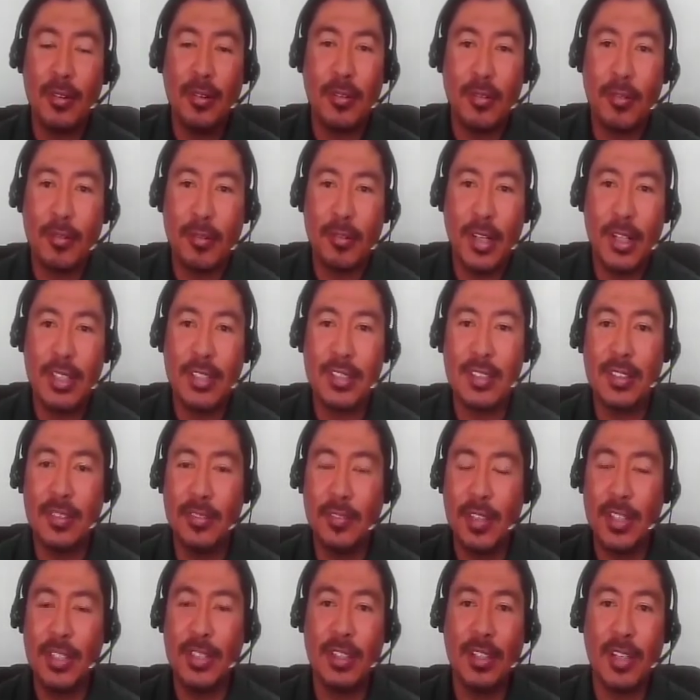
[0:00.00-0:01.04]
rinse the
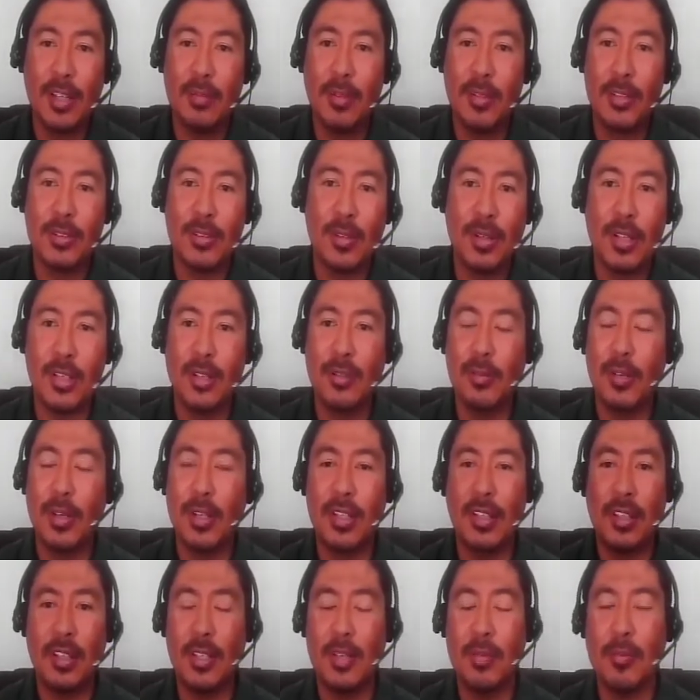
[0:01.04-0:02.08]
vegetables so that the
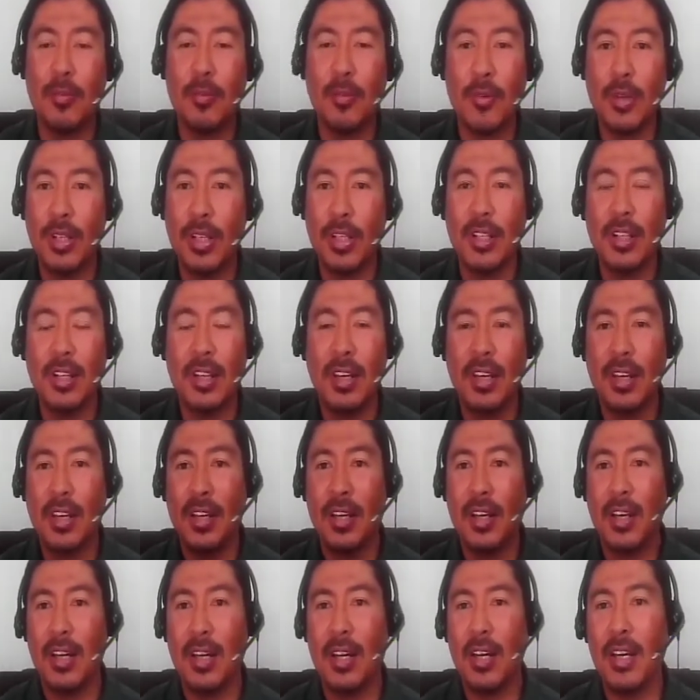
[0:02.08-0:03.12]
water keep running,
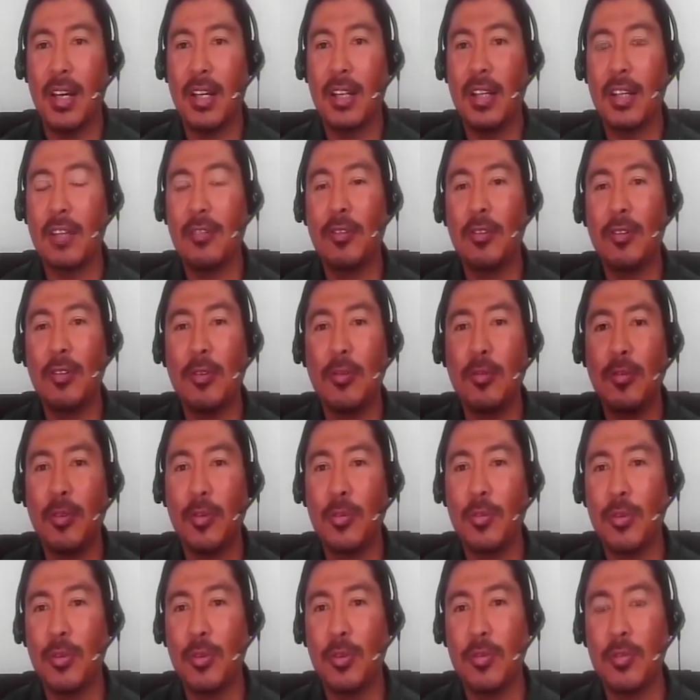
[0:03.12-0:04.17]
and that will
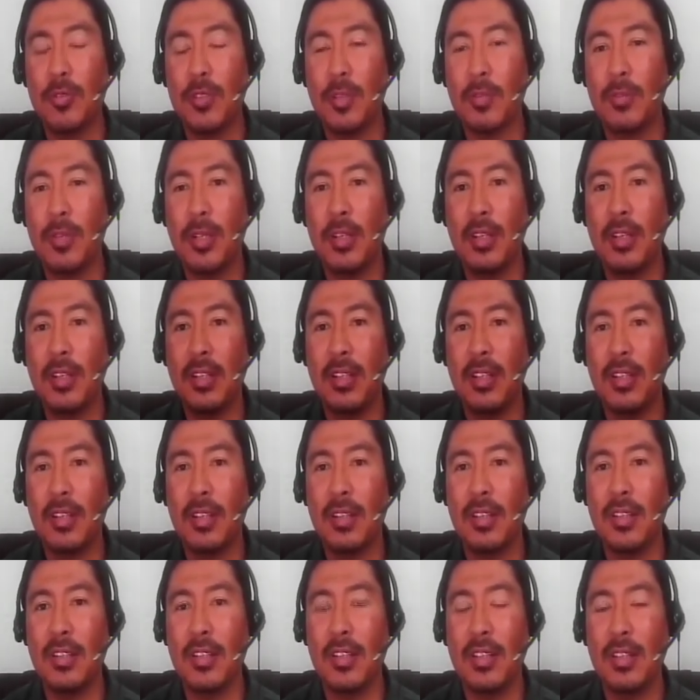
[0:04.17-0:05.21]
remove some of the,
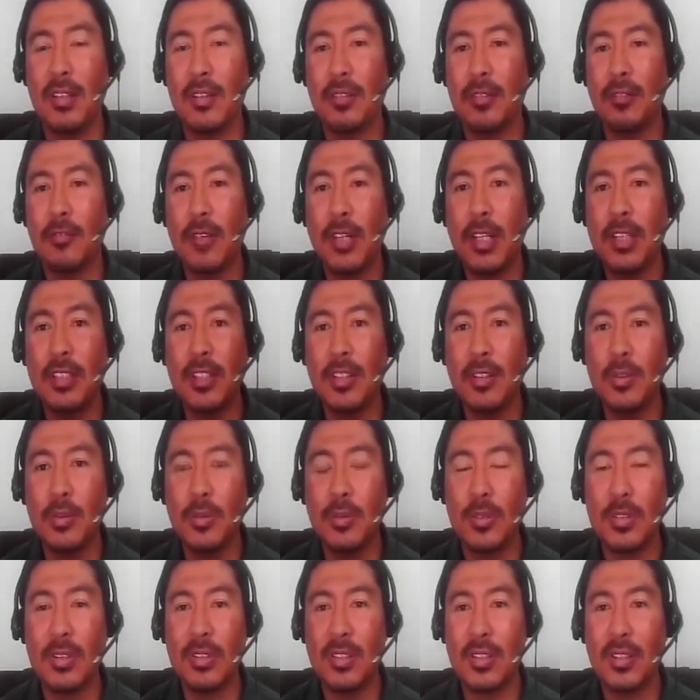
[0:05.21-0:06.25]
the, the
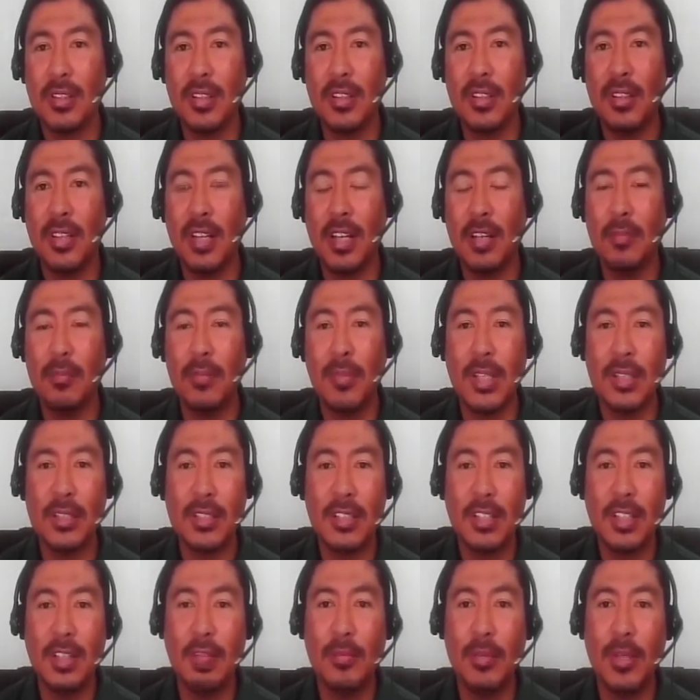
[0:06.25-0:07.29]
residues that may
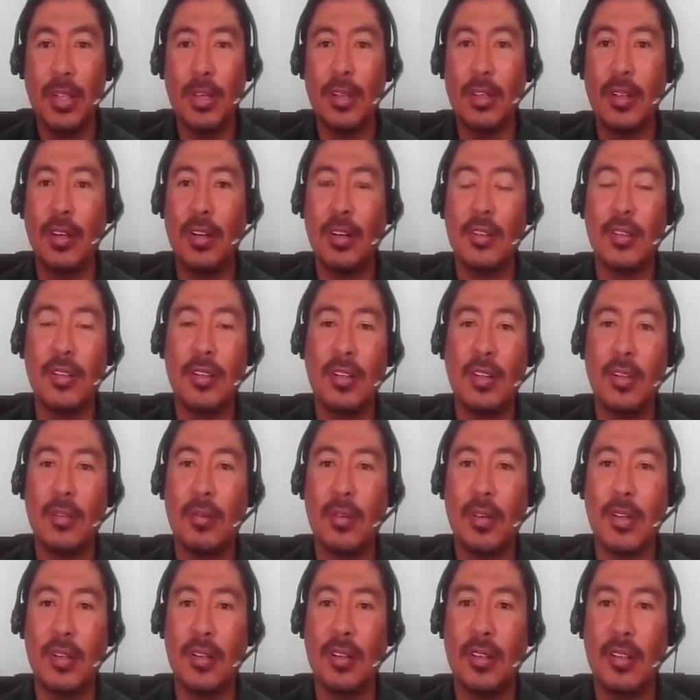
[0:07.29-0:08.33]
still be on
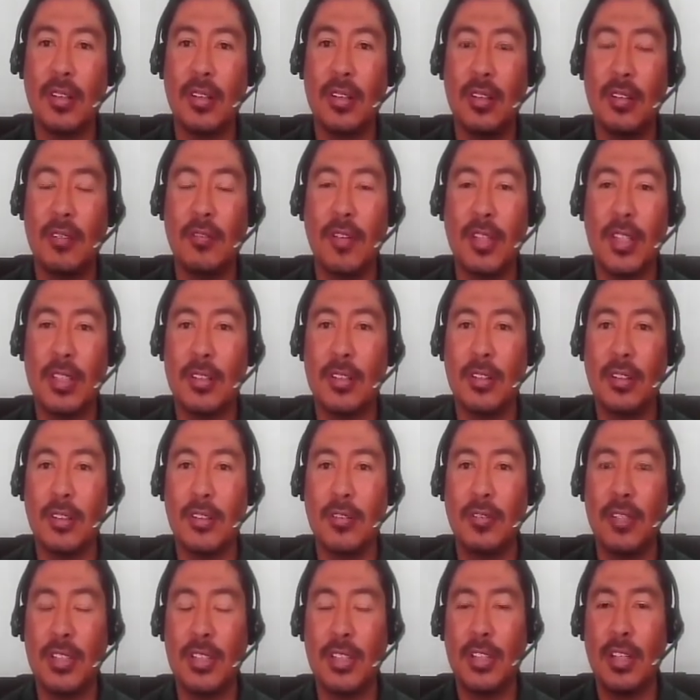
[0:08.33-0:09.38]
the on, on the veg, on
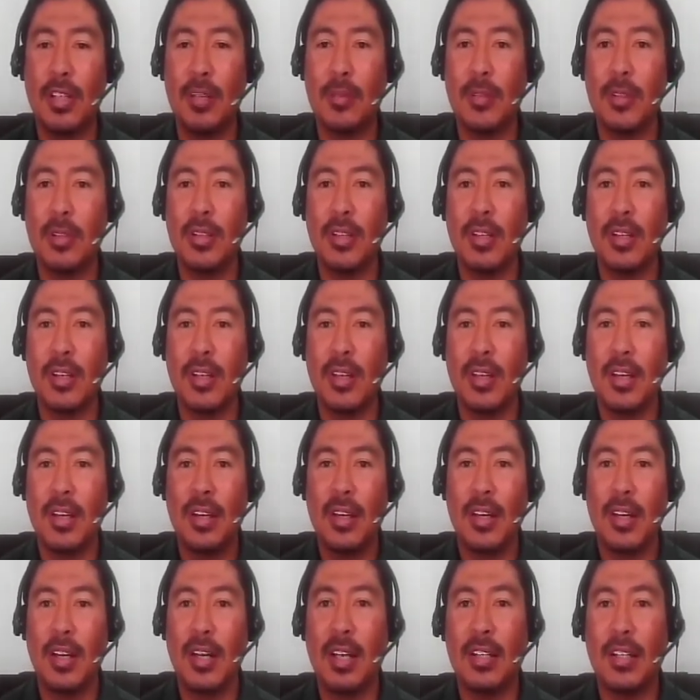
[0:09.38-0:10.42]
the vegetable,
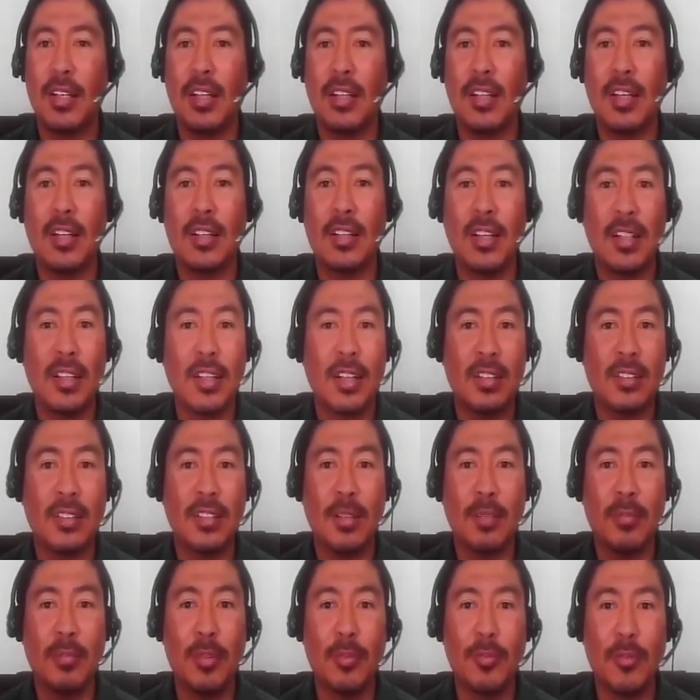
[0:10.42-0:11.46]
and that, that that has
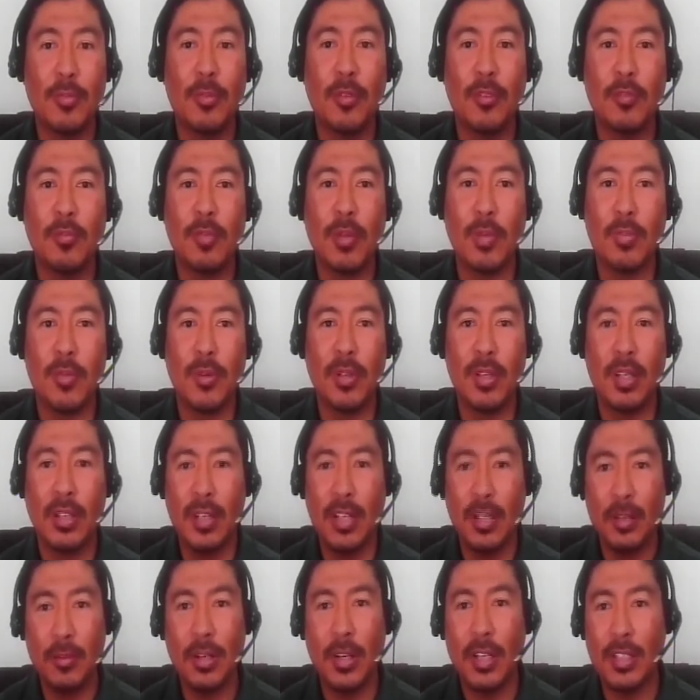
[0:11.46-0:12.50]
not been removed properly.
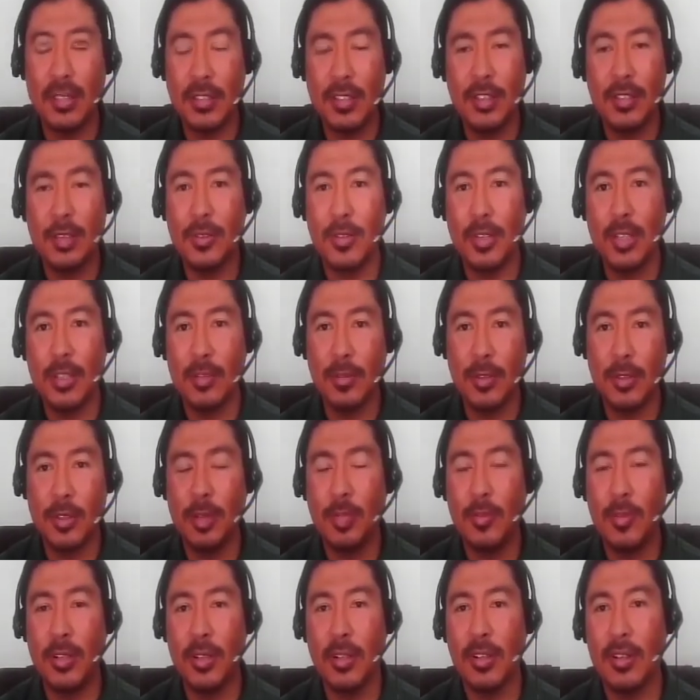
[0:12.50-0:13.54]
That will assist you as much
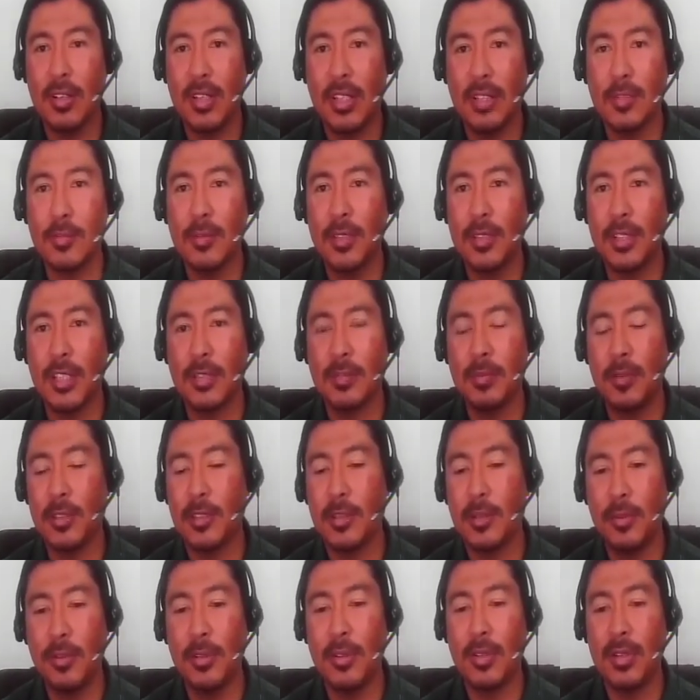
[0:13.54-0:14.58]
able, as much as
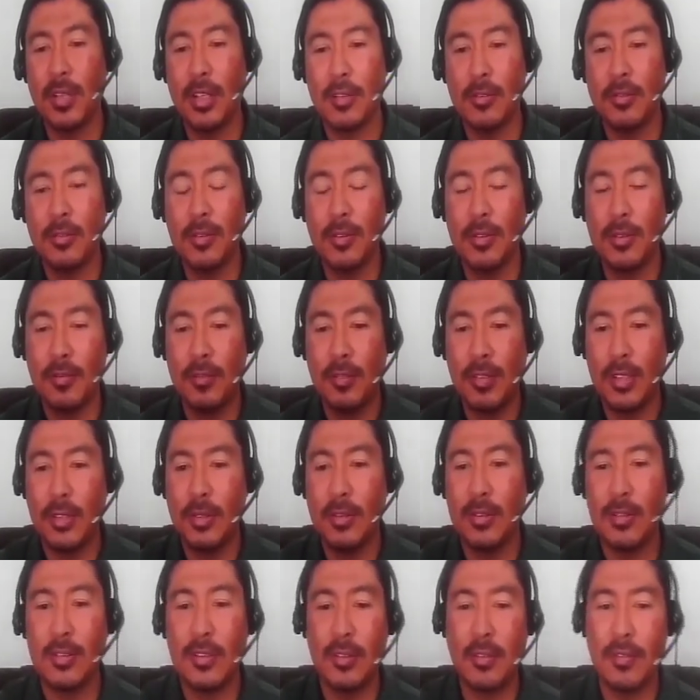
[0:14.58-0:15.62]
possible to get re-
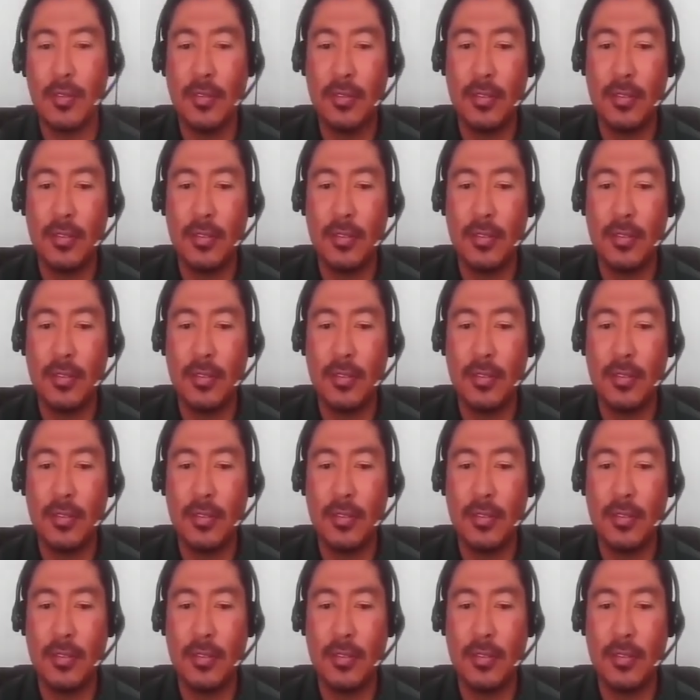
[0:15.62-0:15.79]
reduce of